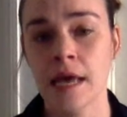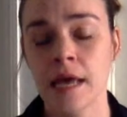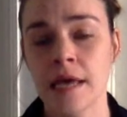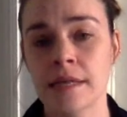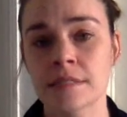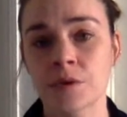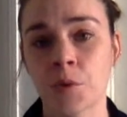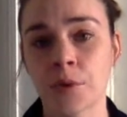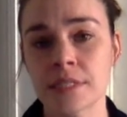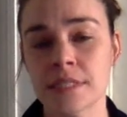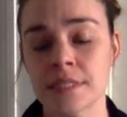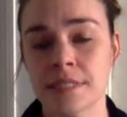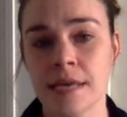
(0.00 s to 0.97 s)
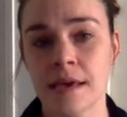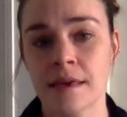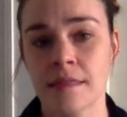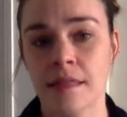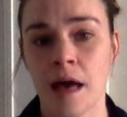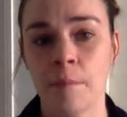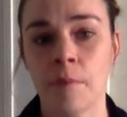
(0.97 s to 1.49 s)
it's going to take
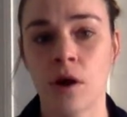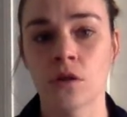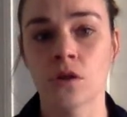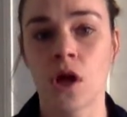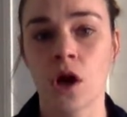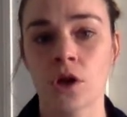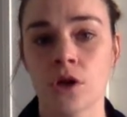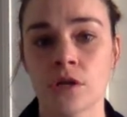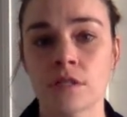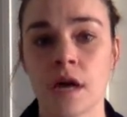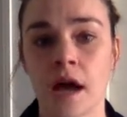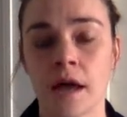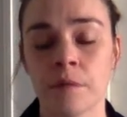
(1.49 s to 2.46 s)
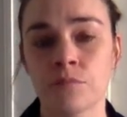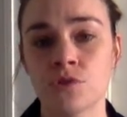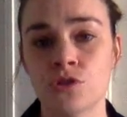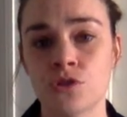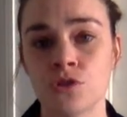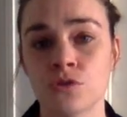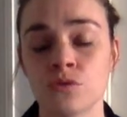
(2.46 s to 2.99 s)
them a longer time
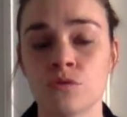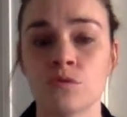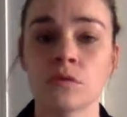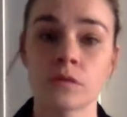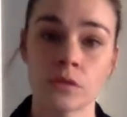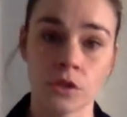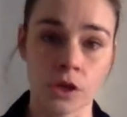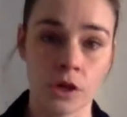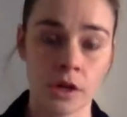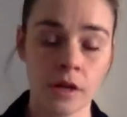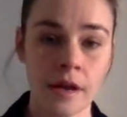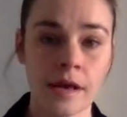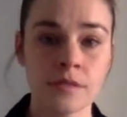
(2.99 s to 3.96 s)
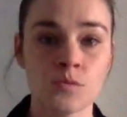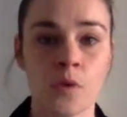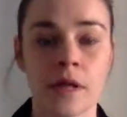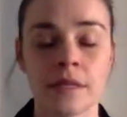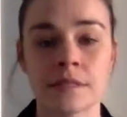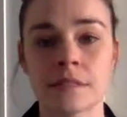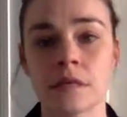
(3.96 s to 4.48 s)
to learn as well
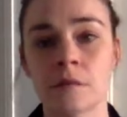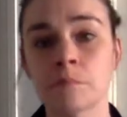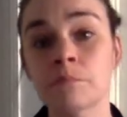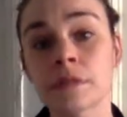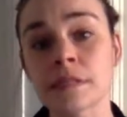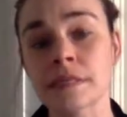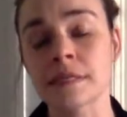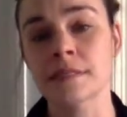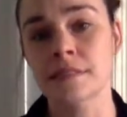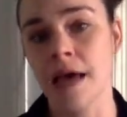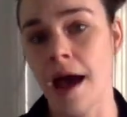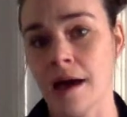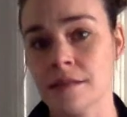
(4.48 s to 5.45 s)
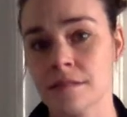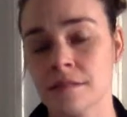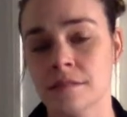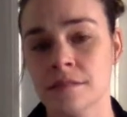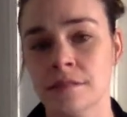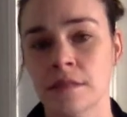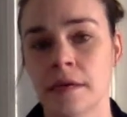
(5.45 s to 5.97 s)
as complete tasks.